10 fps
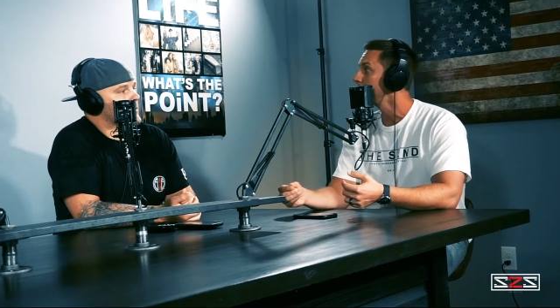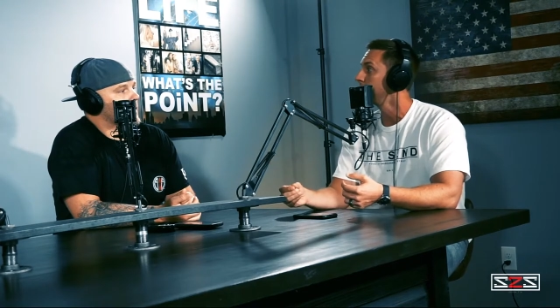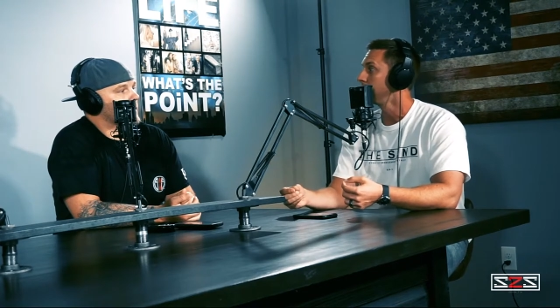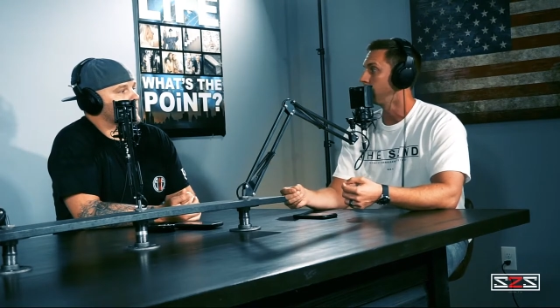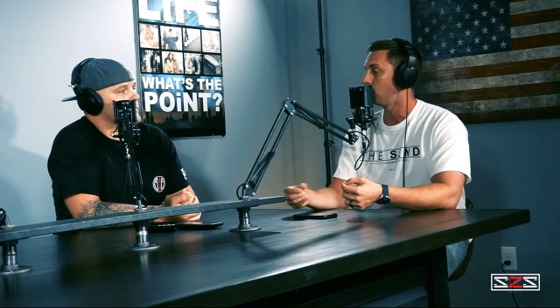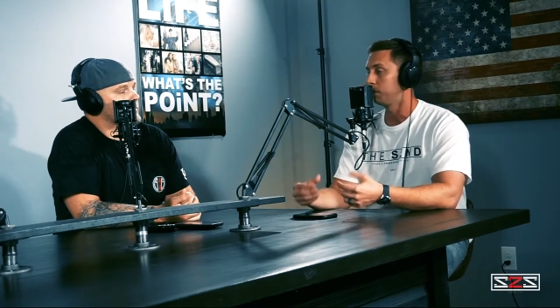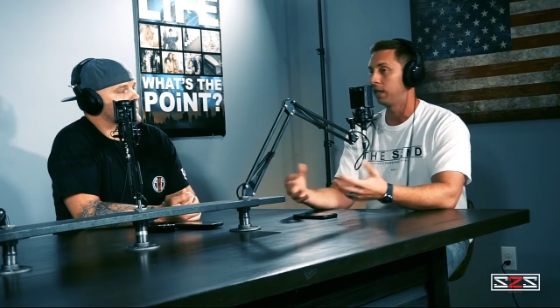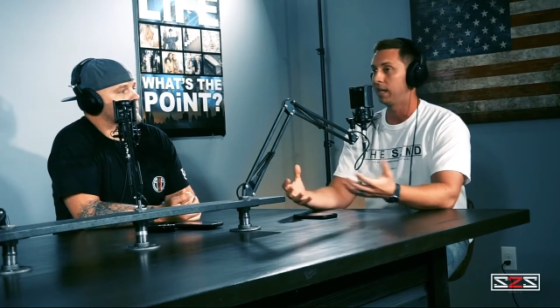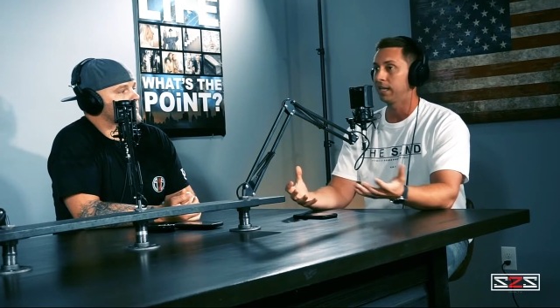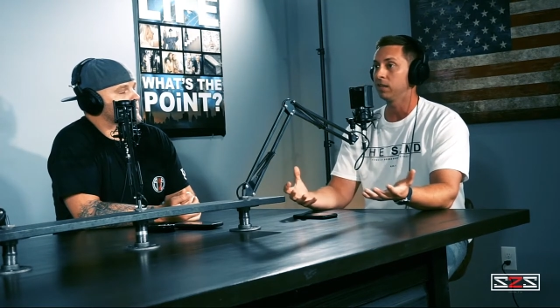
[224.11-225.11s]
Right. You know, I'm
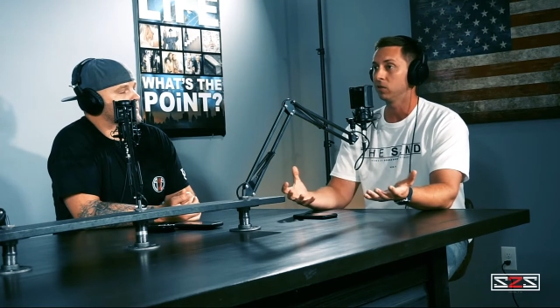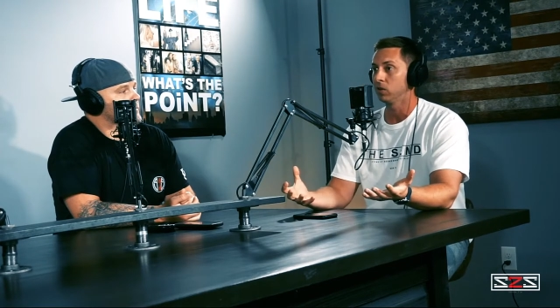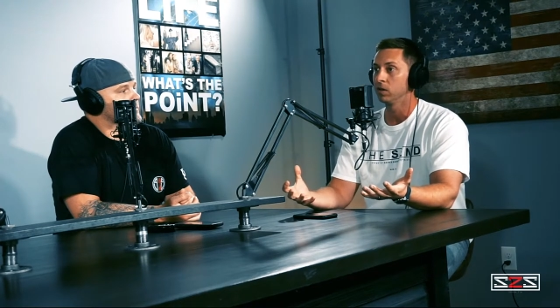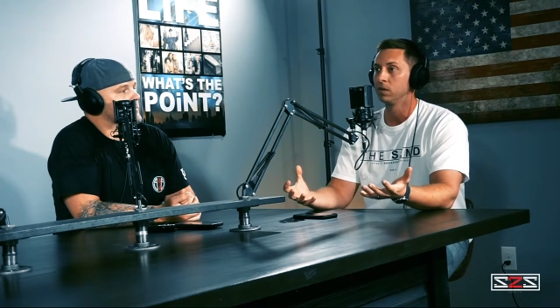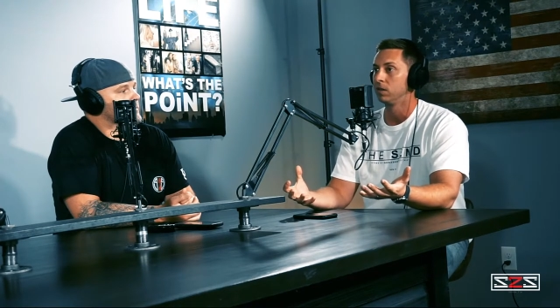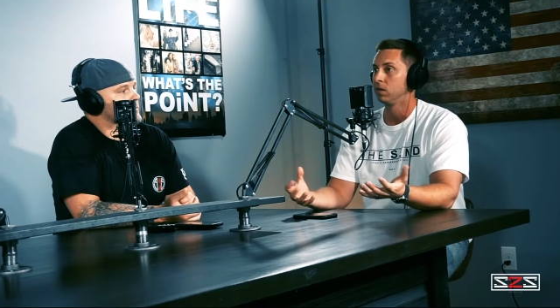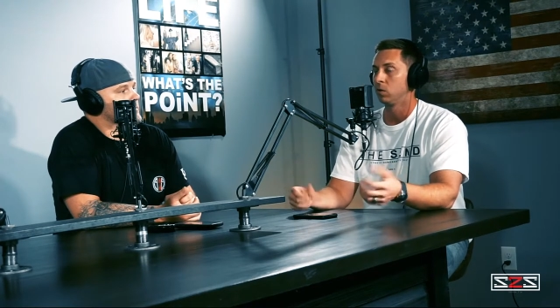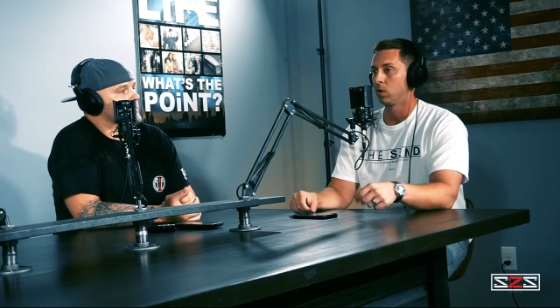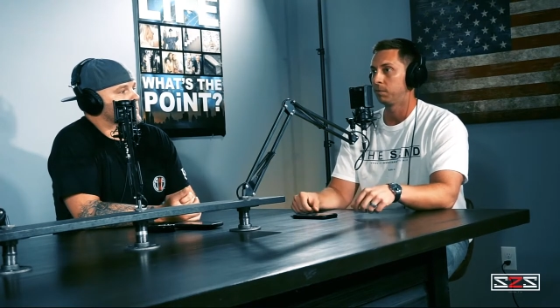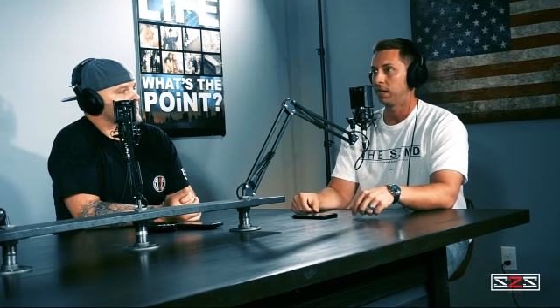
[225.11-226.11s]
not like Hitler
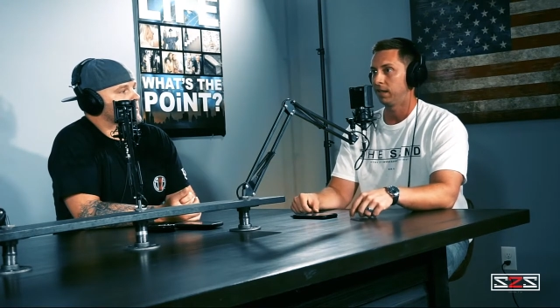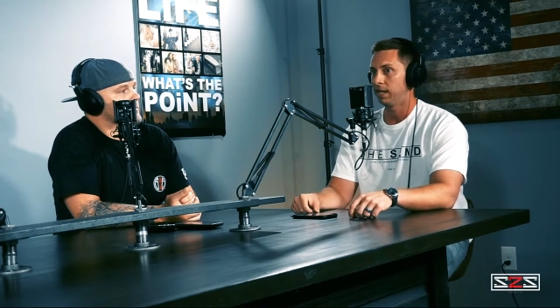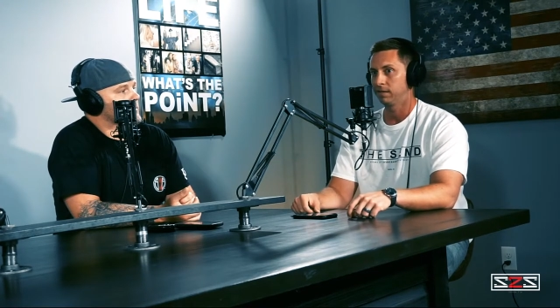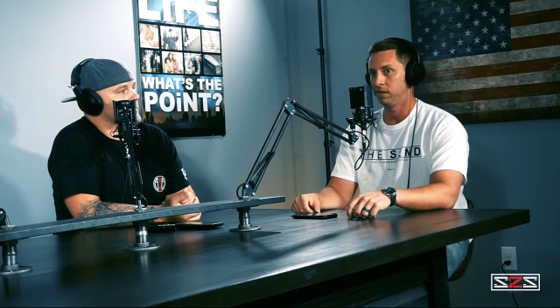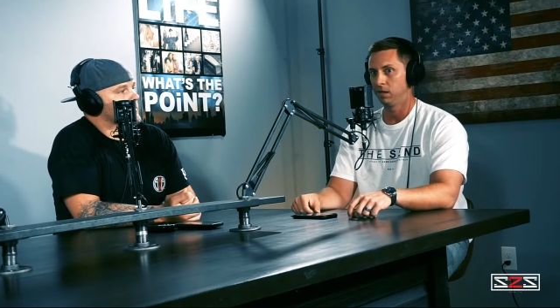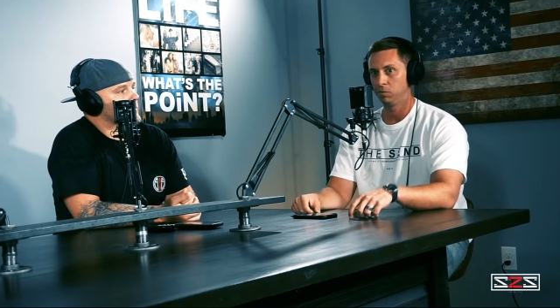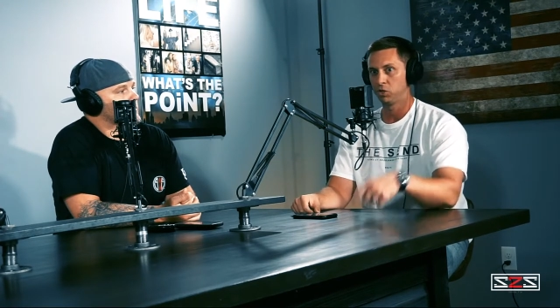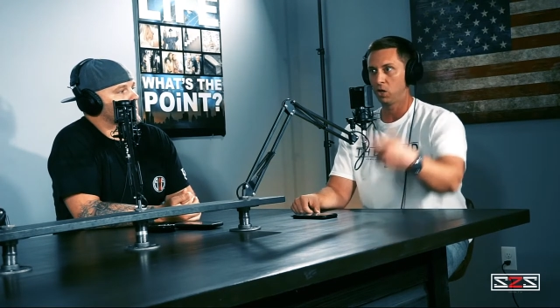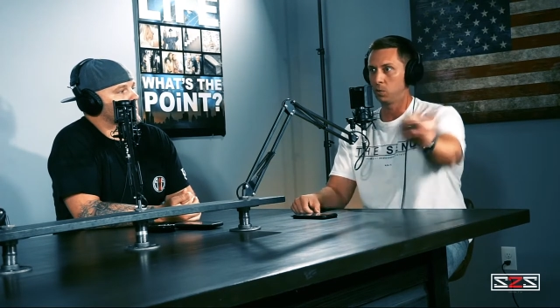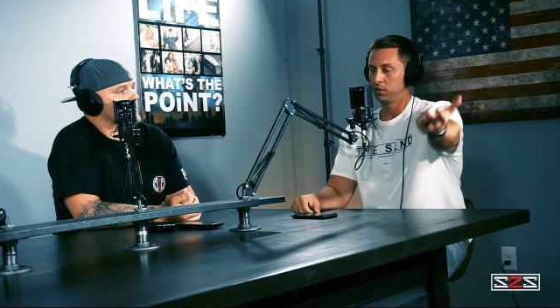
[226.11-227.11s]
or I'm not like you know
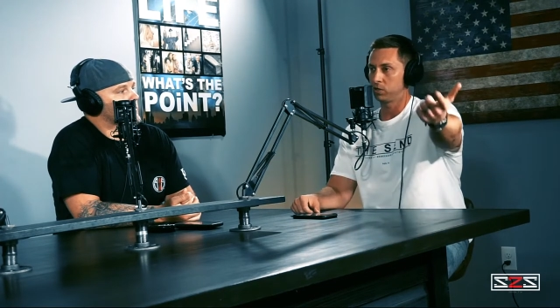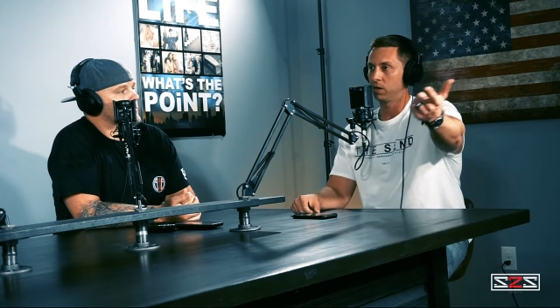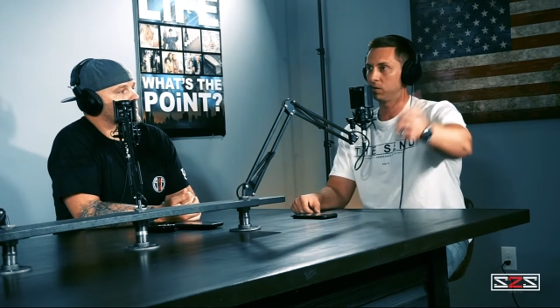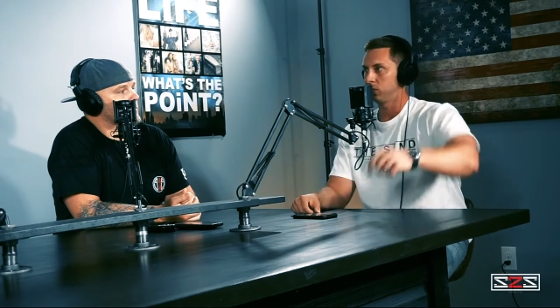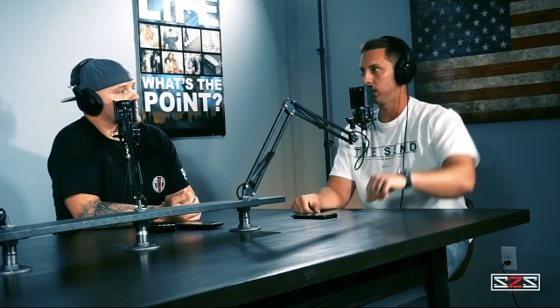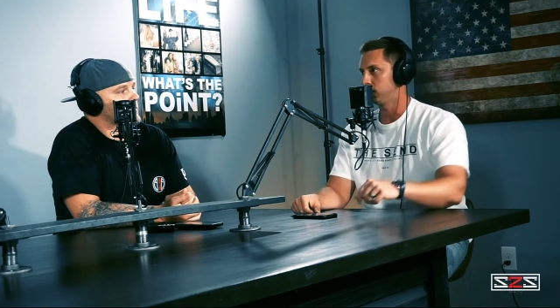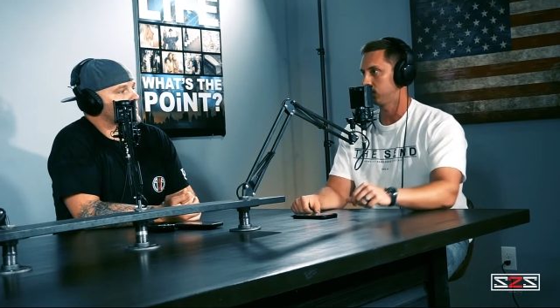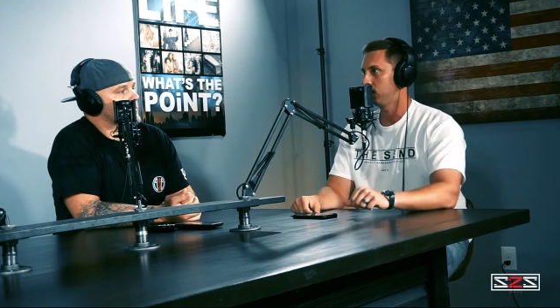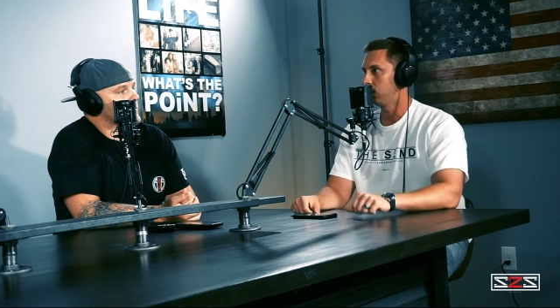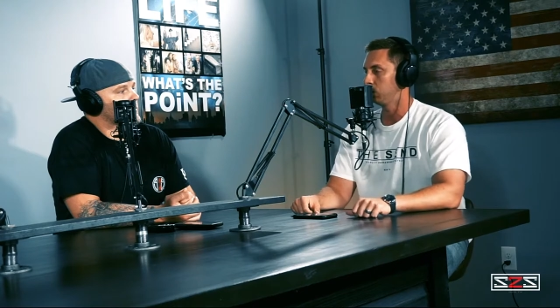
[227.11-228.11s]
Joe in church
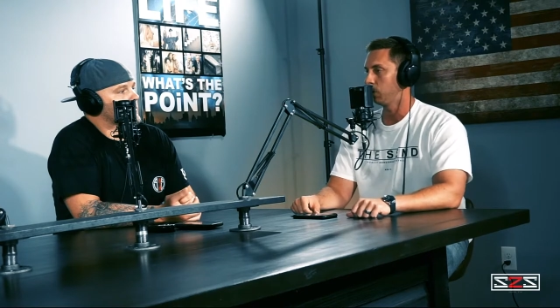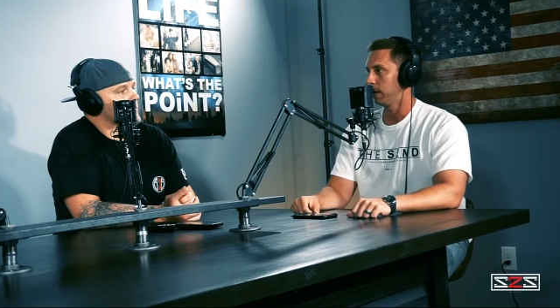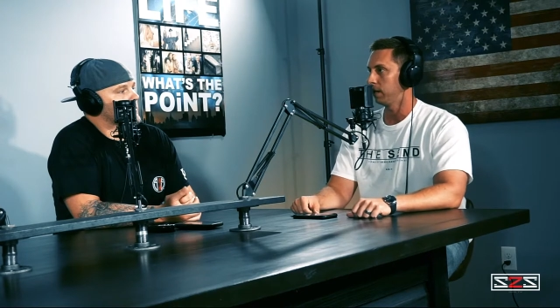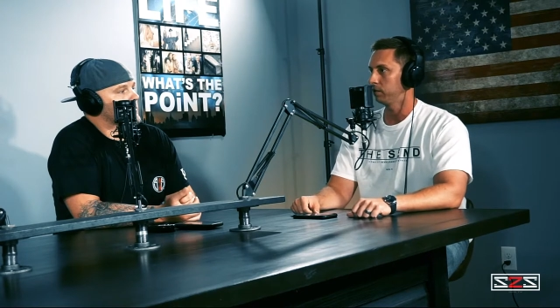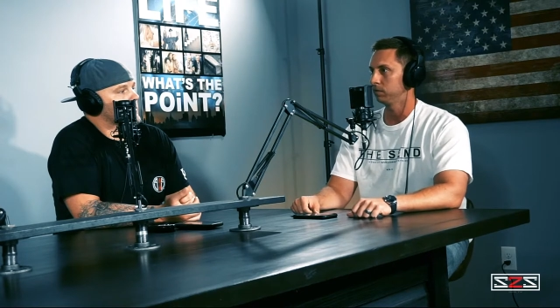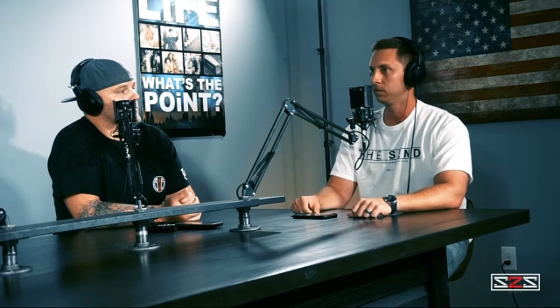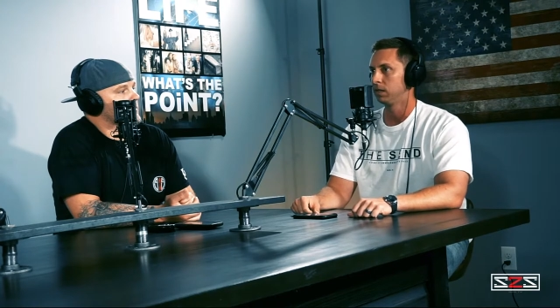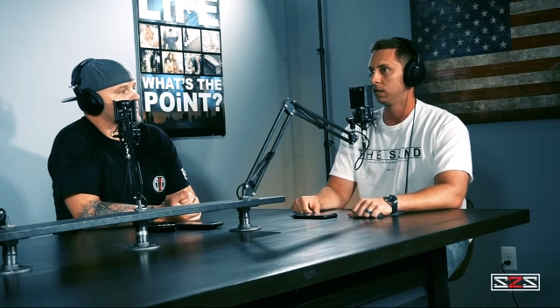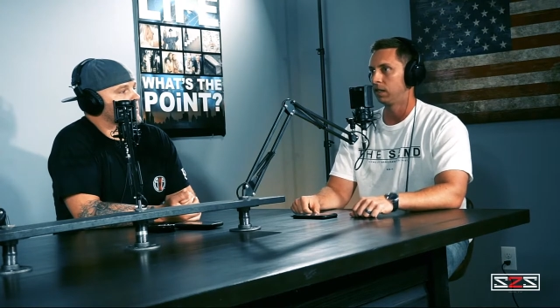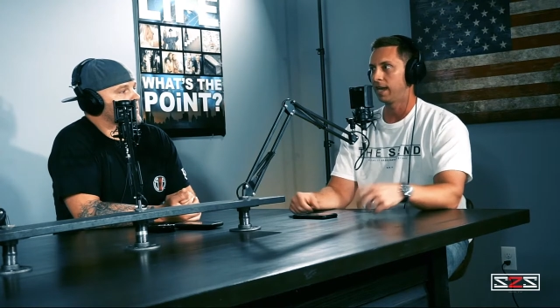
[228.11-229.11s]
that's you know going out and
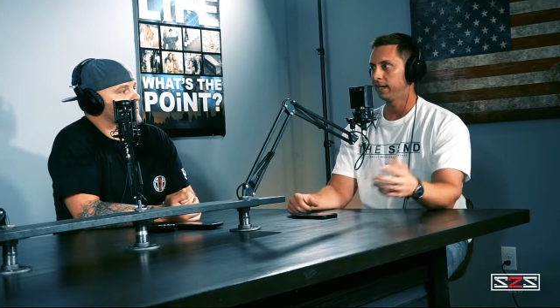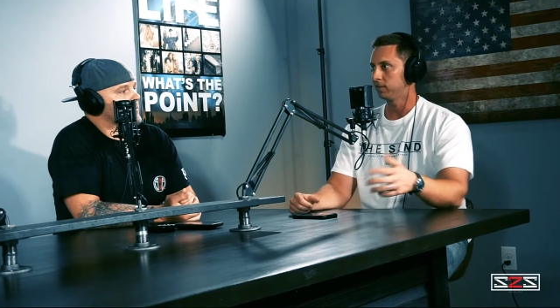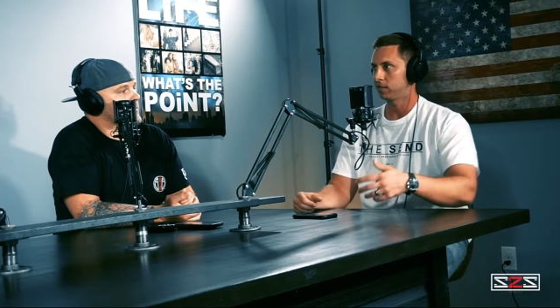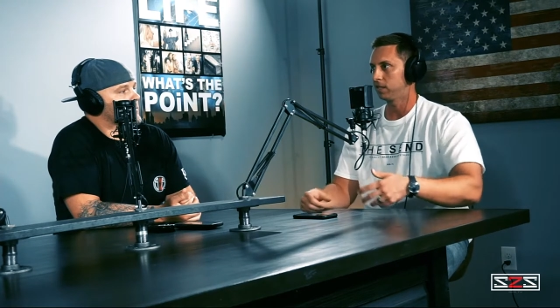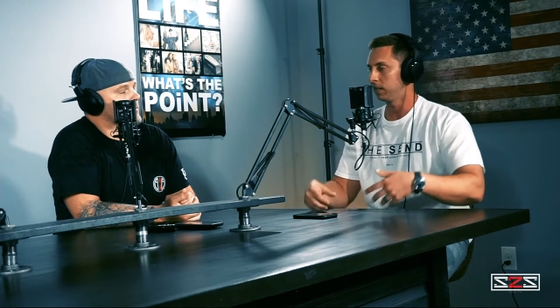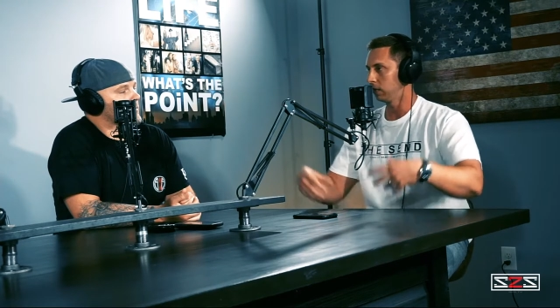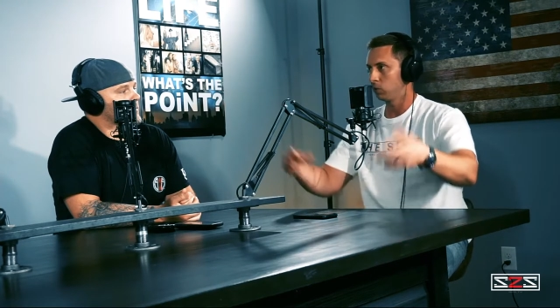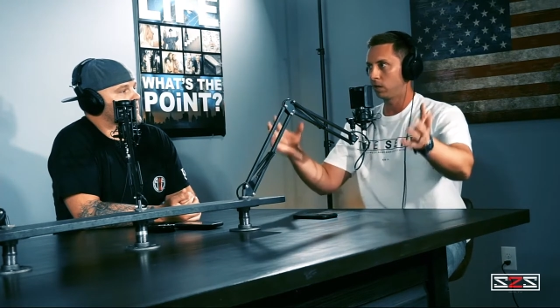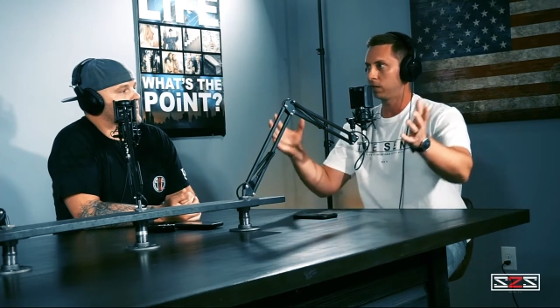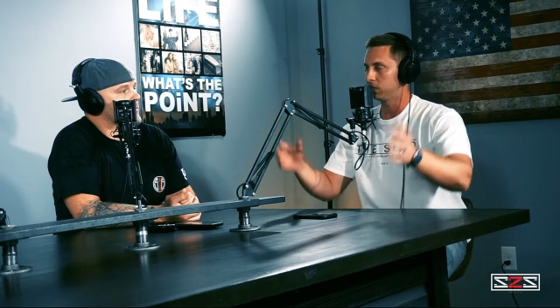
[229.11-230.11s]
lying and stealing and
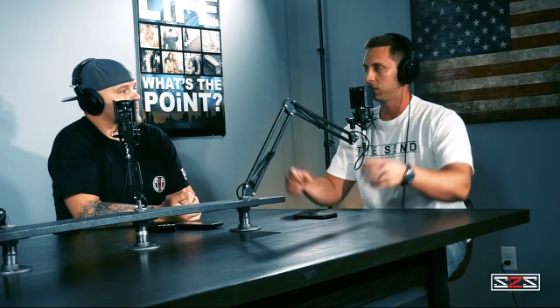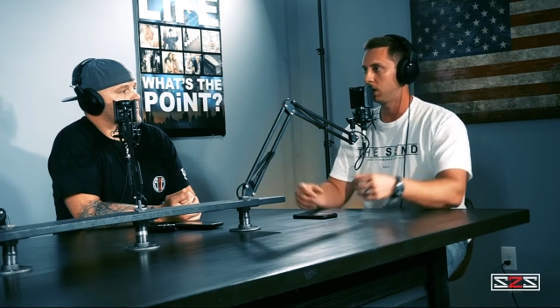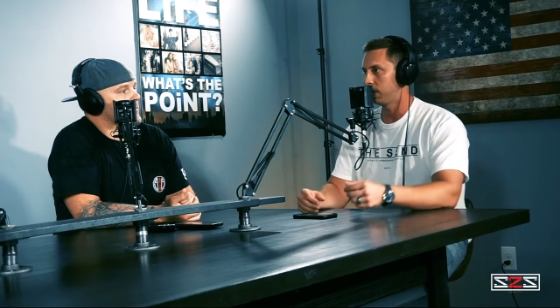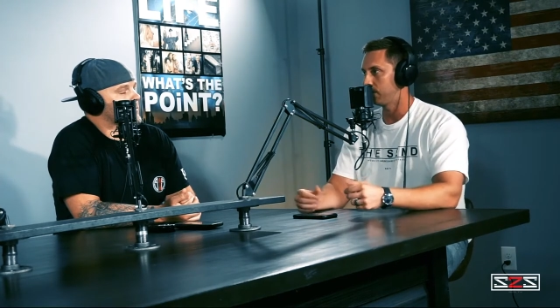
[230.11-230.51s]
doing all this stuff.